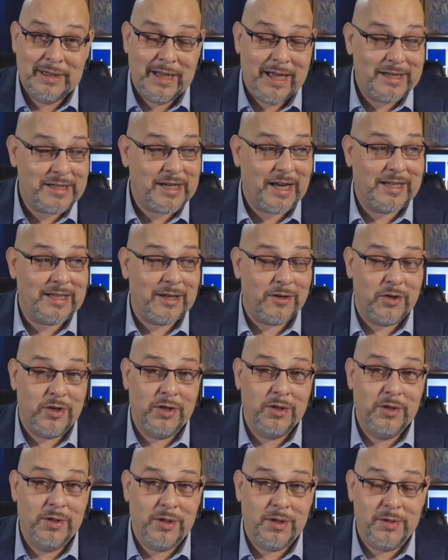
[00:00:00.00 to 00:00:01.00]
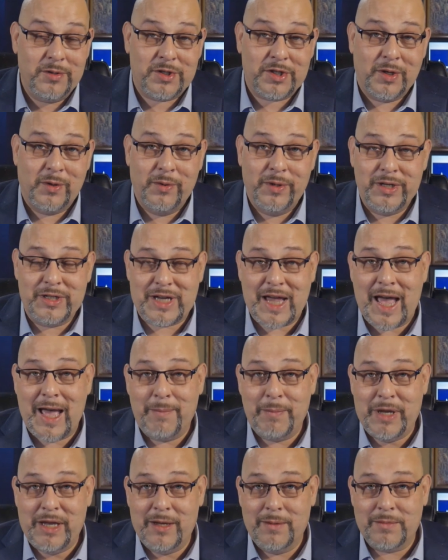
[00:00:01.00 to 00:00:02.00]
That's like the dude who sold his
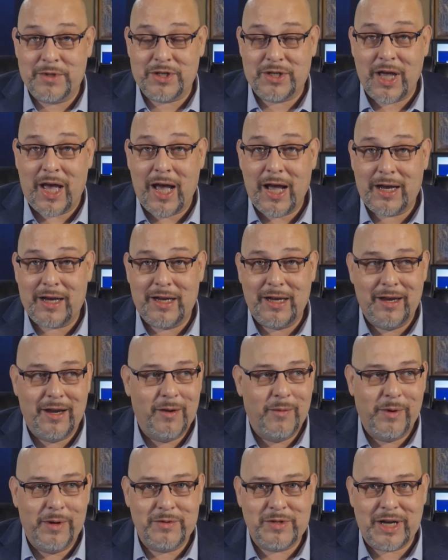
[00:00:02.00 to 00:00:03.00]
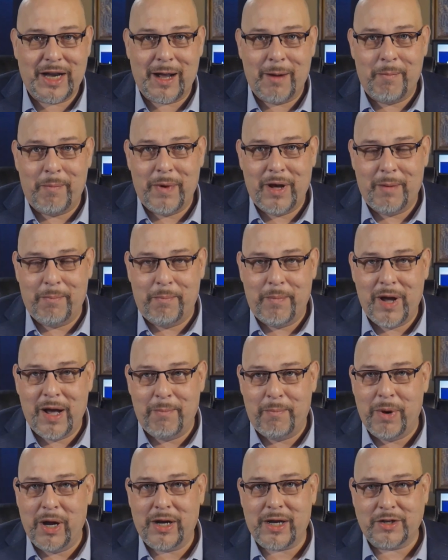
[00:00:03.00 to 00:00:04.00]
IBM stock, you know, when it was like a, a, a
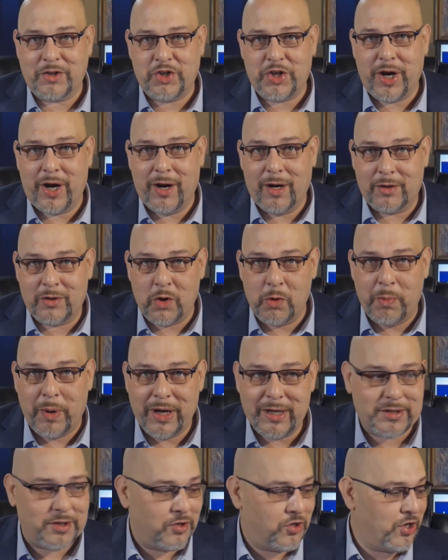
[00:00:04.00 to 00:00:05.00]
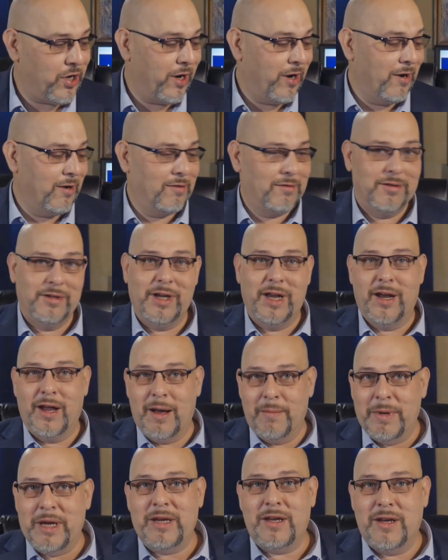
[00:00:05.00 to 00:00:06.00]
buck a share, two bucks a share, you know,
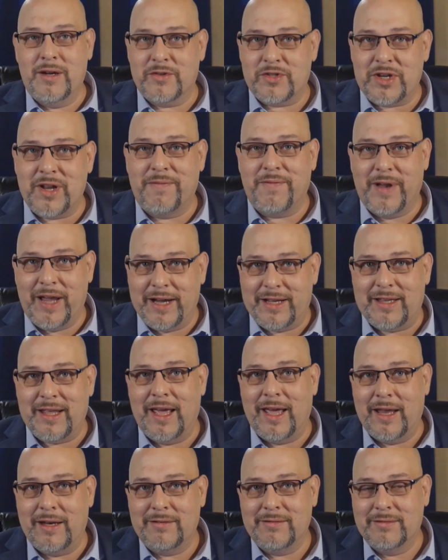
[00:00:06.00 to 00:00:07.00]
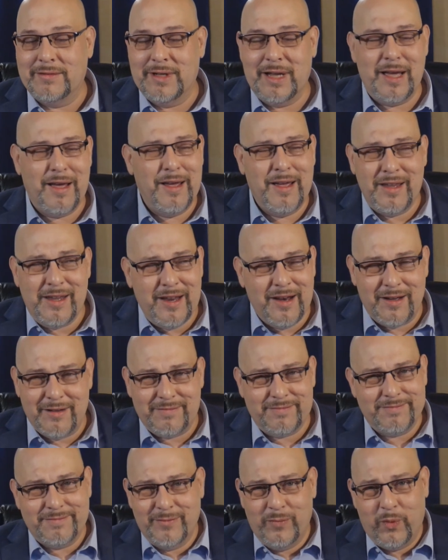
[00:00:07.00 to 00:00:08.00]
I mean, you know, stuff like that, uh, you know,
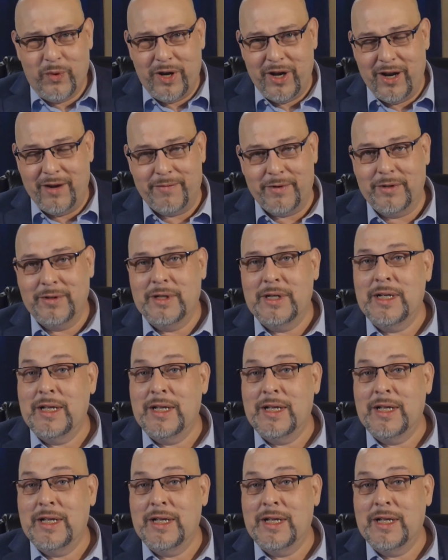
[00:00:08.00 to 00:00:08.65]
whatever.